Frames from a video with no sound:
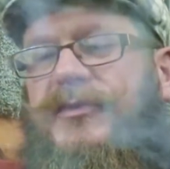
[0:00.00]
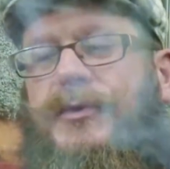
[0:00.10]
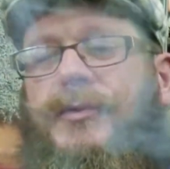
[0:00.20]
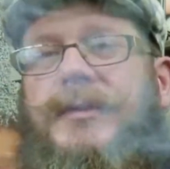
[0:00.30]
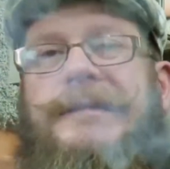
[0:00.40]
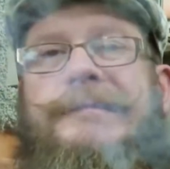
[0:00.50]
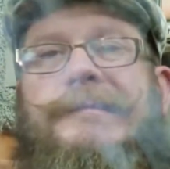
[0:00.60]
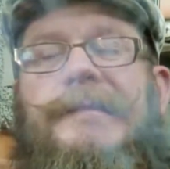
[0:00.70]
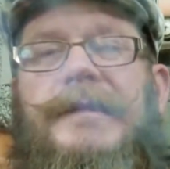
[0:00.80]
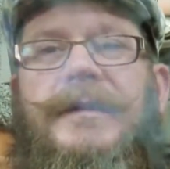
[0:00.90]
to
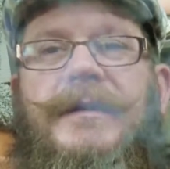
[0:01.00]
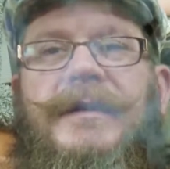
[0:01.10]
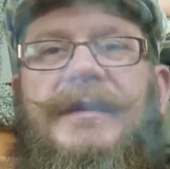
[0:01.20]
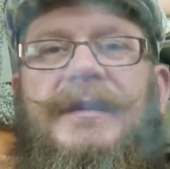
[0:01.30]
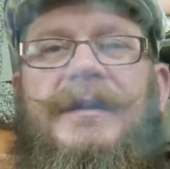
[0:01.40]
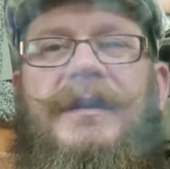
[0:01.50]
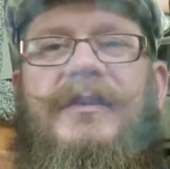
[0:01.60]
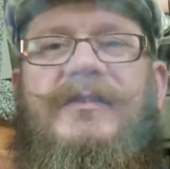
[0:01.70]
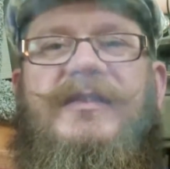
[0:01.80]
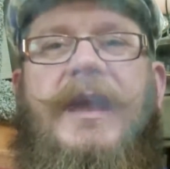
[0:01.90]

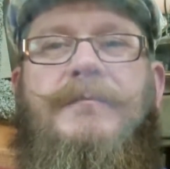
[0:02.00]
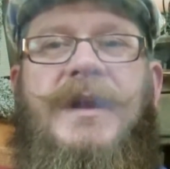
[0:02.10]
set